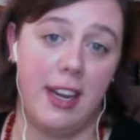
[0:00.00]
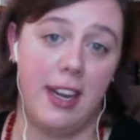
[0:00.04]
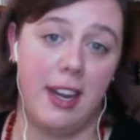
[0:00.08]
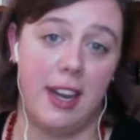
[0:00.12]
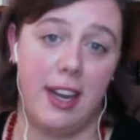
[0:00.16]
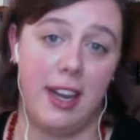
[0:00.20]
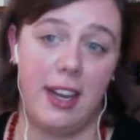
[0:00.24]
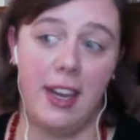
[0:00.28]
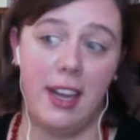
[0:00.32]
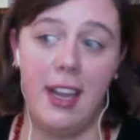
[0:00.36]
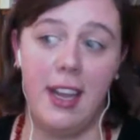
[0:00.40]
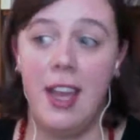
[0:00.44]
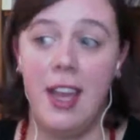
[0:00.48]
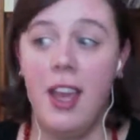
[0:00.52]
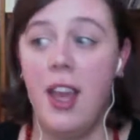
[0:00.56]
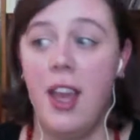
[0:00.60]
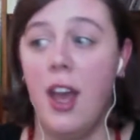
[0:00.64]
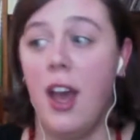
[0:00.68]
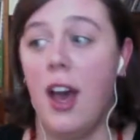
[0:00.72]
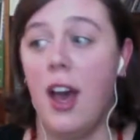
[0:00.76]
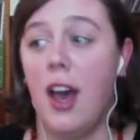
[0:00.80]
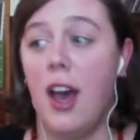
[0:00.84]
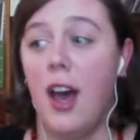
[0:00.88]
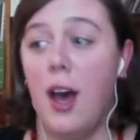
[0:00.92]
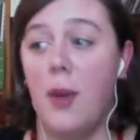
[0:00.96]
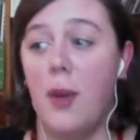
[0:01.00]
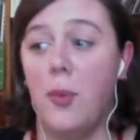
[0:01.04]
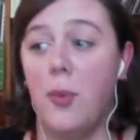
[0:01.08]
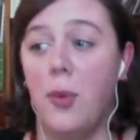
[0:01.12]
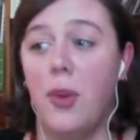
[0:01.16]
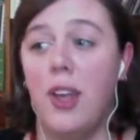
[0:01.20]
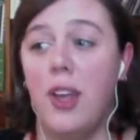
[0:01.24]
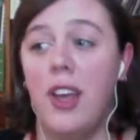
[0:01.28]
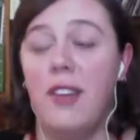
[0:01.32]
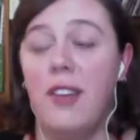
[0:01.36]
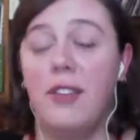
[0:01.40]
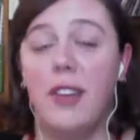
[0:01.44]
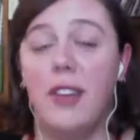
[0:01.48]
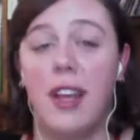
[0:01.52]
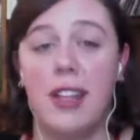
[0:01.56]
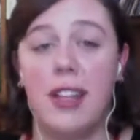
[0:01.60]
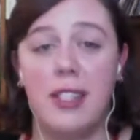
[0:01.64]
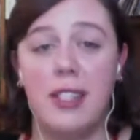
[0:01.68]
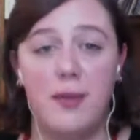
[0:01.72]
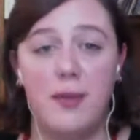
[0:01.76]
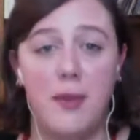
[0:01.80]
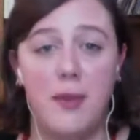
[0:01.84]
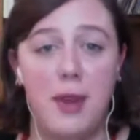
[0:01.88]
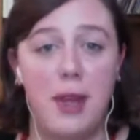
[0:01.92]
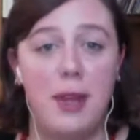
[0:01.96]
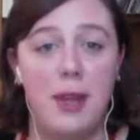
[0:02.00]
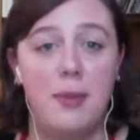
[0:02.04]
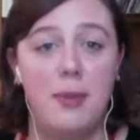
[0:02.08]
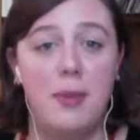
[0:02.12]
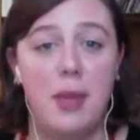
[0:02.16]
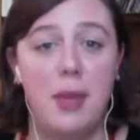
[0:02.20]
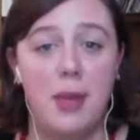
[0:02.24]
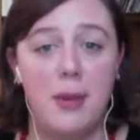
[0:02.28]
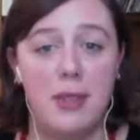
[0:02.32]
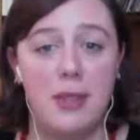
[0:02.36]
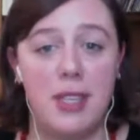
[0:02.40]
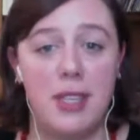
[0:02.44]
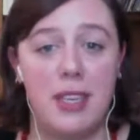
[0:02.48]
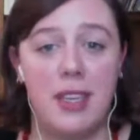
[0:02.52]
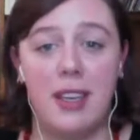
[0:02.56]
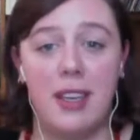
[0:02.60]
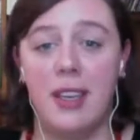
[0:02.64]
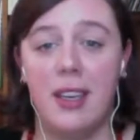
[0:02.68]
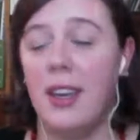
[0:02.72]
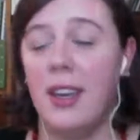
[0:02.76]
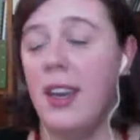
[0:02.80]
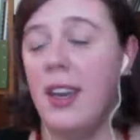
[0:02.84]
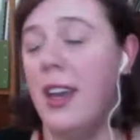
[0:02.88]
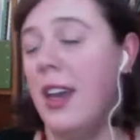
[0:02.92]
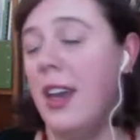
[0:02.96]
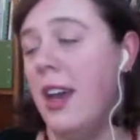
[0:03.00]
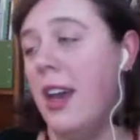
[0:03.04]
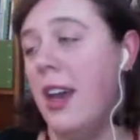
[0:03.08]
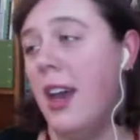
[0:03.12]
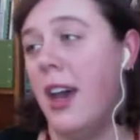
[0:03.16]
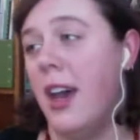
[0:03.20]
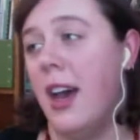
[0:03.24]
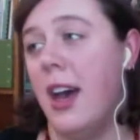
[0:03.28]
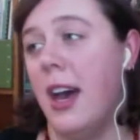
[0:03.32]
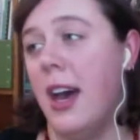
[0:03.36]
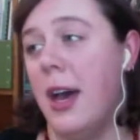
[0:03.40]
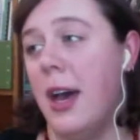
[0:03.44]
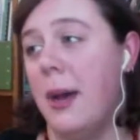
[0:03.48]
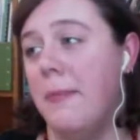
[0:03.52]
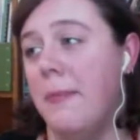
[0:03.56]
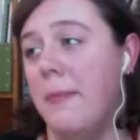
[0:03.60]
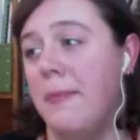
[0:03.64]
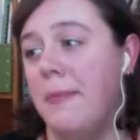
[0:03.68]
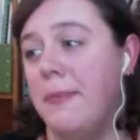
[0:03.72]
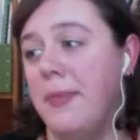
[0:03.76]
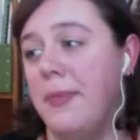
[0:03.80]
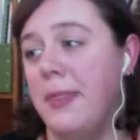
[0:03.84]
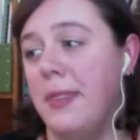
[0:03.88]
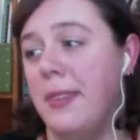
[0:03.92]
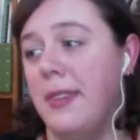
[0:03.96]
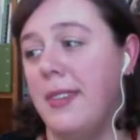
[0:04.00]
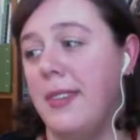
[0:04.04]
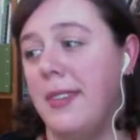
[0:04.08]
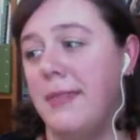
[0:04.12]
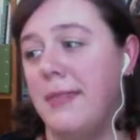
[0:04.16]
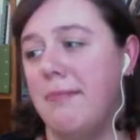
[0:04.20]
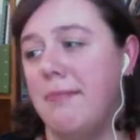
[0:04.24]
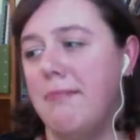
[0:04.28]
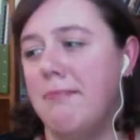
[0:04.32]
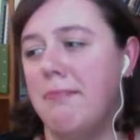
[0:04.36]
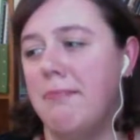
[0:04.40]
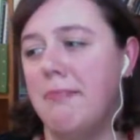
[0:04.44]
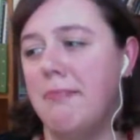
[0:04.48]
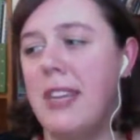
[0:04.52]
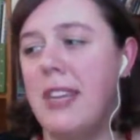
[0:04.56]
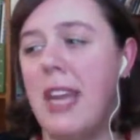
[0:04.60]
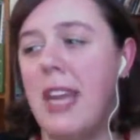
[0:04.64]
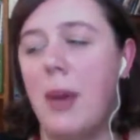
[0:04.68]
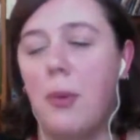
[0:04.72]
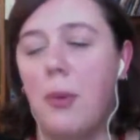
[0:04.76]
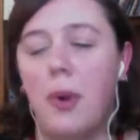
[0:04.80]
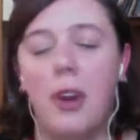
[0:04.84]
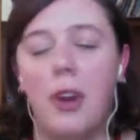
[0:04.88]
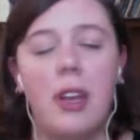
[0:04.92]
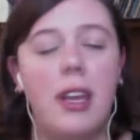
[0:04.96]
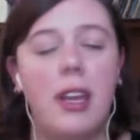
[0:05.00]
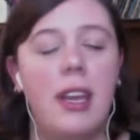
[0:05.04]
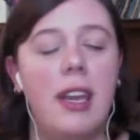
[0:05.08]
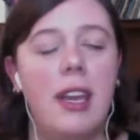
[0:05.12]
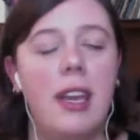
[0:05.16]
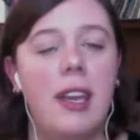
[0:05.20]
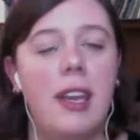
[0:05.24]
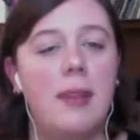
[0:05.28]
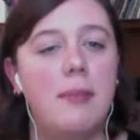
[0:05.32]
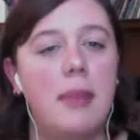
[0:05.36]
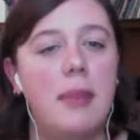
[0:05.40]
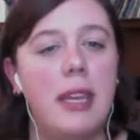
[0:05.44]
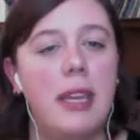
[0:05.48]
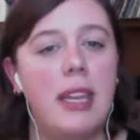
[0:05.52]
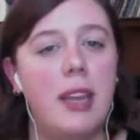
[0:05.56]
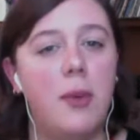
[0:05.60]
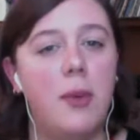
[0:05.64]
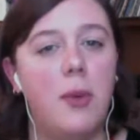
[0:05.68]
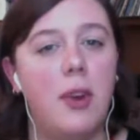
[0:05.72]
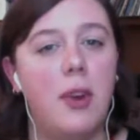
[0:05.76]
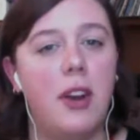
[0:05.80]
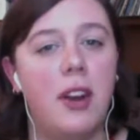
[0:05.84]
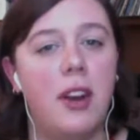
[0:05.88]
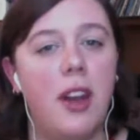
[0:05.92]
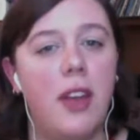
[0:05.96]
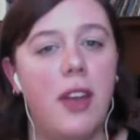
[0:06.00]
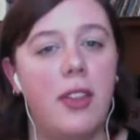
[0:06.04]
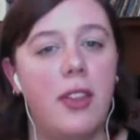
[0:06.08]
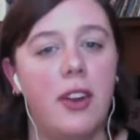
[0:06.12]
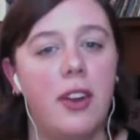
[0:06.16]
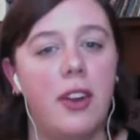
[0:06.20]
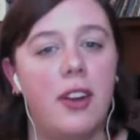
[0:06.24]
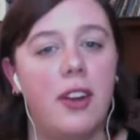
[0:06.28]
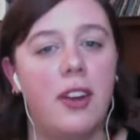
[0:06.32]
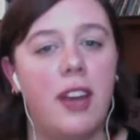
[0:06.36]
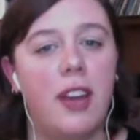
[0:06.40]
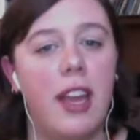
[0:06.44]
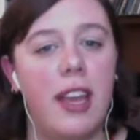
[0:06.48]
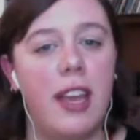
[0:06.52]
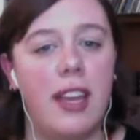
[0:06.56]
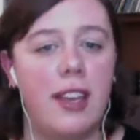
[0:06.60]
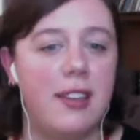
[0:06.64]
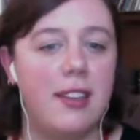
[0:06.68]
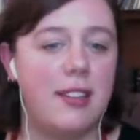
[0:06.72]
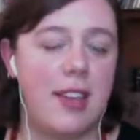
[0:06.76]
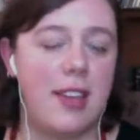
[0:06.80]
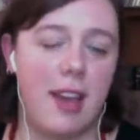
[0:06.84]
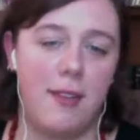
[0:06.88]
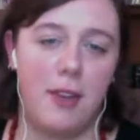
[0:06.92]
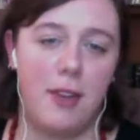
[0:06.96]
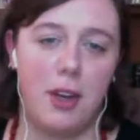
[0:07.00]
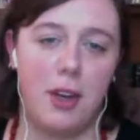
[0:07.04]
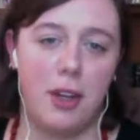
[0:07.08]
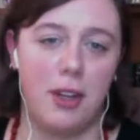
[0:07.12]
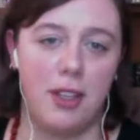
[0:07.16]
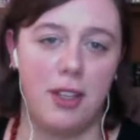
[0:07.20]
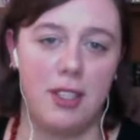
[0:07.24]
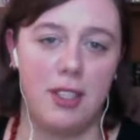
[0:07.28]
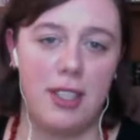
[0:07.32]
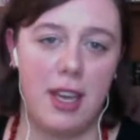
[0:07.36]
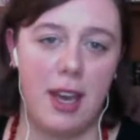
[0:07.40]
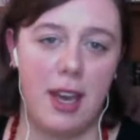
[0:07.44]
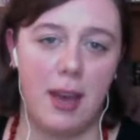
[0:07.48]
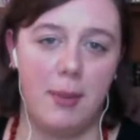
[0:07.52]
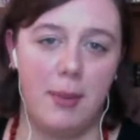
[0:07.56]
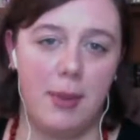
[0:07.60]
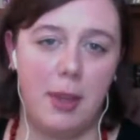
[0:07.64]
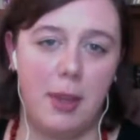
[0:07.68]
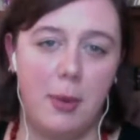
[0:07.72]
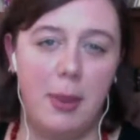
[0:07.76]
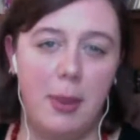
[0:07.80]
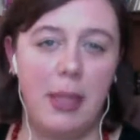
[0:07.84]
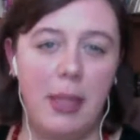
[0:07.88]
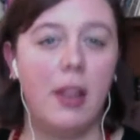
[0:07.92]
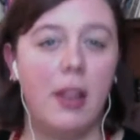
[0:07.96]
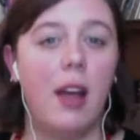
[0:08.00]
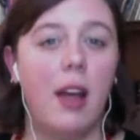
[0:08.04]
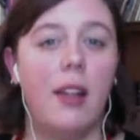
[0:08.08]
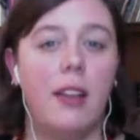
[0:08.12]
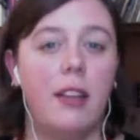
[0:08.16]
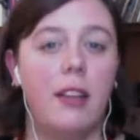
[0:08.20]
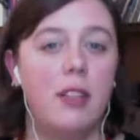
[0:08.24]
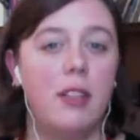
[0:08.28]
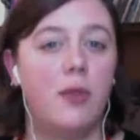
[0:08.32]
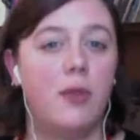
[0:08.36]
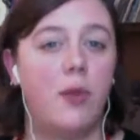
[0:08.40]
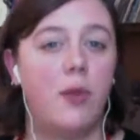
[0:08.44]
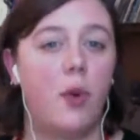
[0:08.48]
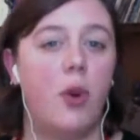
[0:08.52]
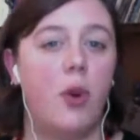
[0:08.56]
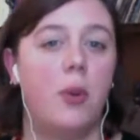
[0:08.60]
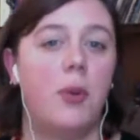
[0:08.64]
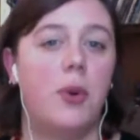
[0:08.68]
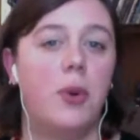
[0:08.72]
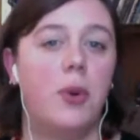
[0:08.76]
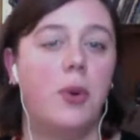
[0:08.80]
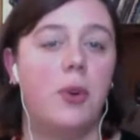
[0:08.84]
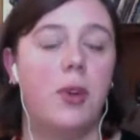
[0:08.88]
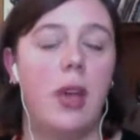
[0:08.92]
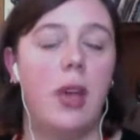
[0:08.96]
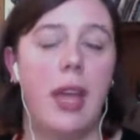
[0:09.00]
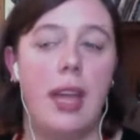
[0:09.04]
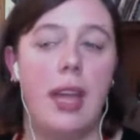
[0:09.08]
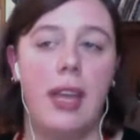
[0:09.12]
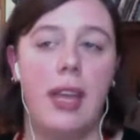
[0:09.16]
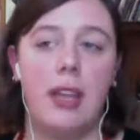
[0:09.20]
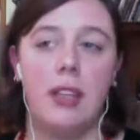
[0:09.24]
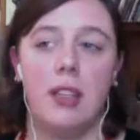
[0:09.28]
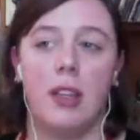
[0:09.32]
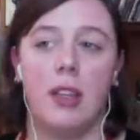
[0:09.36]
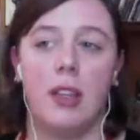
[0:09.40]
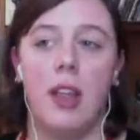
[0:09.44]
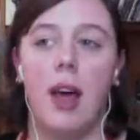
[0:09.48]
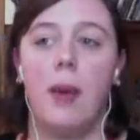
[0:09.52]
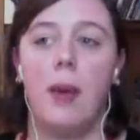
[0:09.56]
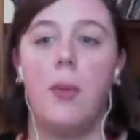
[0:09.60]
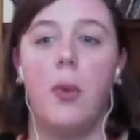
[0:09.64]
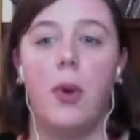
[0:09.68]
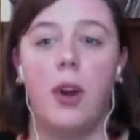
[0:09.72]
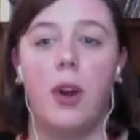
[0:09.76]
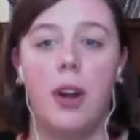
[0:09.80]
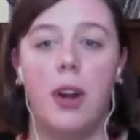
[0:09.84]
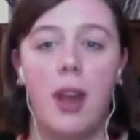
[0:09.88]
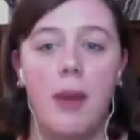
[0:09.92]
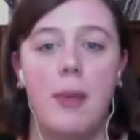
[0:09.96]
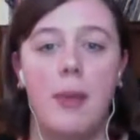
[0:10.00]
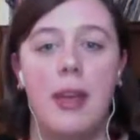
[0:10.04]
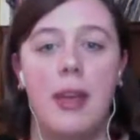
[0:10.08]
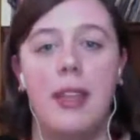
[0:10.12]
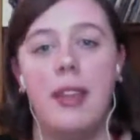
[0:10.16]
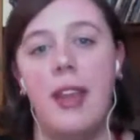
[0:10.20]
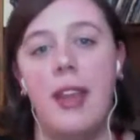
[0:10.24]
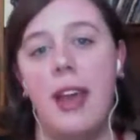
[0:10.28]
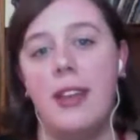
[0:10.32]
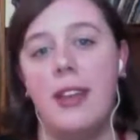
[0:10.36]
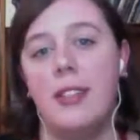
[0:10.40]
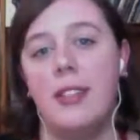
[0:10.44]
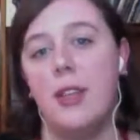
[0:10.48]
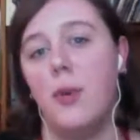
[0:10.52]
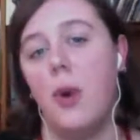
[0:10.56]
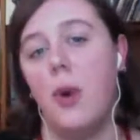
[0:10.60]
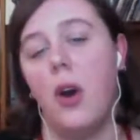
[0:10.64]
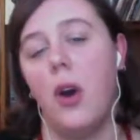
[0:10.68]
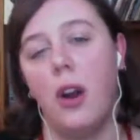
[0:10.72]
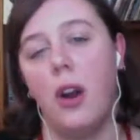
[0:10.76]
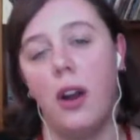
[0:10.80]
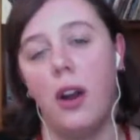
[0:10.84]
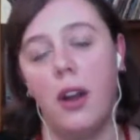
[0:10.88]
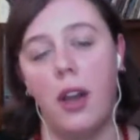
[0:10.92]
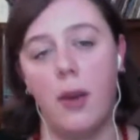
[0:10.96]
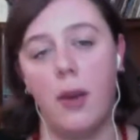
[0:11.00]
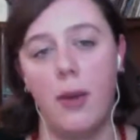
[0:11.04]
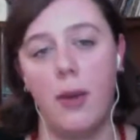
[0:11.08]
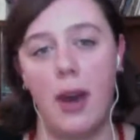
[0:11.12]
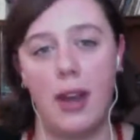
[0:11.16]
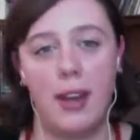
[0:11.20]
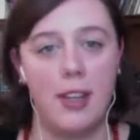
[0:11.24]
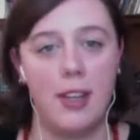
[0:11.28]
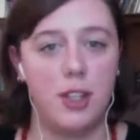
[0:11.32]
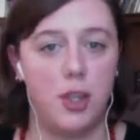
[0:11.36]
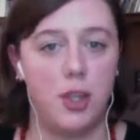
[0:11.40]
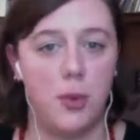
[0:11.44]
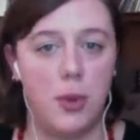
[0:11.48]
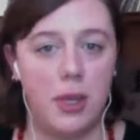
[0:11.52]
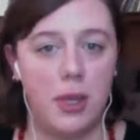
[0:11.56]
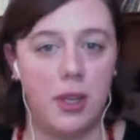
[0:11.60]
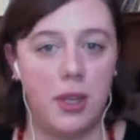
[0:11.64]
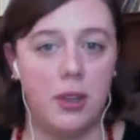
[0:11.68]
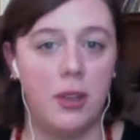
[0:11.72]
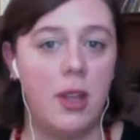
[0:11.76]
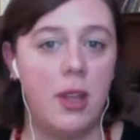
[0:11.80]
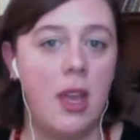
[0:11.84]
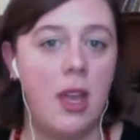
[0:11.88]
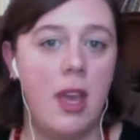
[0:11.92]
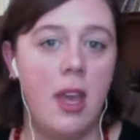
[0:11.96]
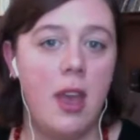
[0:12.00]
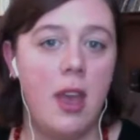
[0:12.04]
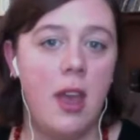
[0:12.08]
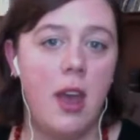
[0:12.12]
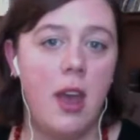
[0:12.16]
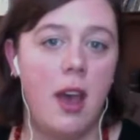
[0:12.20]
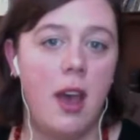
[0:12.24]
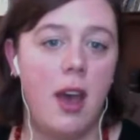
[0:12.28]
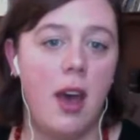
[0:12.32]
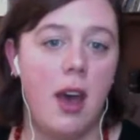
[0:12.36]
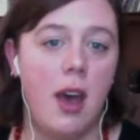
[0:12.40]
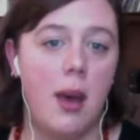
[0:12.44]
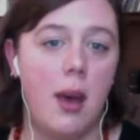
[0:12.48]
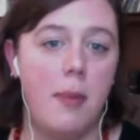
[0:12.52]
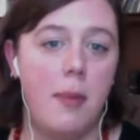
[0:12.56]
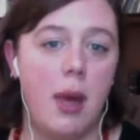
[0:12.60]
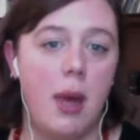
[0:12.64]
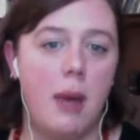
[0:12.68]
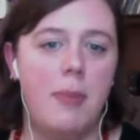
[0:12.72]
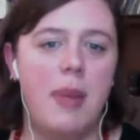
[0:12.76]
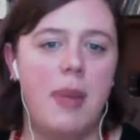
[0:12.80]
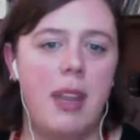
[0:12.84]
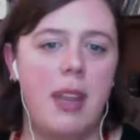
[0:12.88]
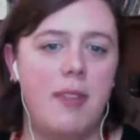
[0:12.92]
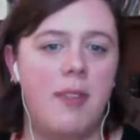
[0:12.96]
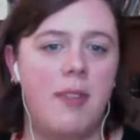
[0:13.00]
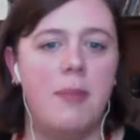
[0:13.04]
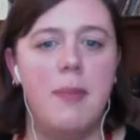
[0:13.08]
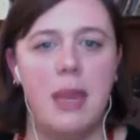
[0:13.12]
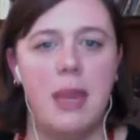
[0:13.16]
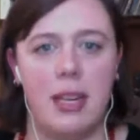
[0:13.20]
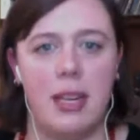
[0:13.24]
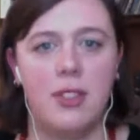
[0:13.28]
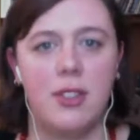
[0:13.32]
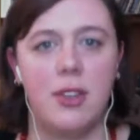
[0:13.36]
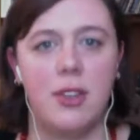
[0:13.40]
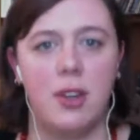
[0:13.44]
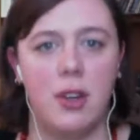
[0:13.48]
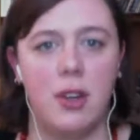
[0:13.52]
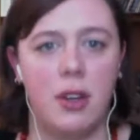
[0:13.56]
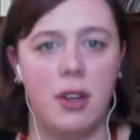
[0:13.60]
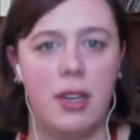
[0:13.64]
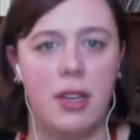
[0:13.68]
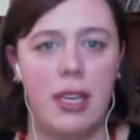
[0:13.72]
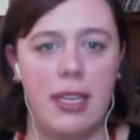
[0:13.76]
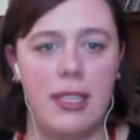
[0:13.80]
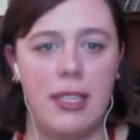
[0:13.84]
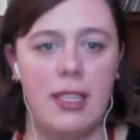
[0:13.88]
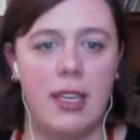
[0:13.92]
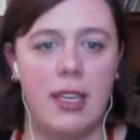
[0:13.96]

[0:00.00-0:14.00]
We'll have lots of fun music, networking and meeting one another and having a good time. It'll be a lot less formal and a lot more come in as you are, go out as you will, a bit of a mixer get together.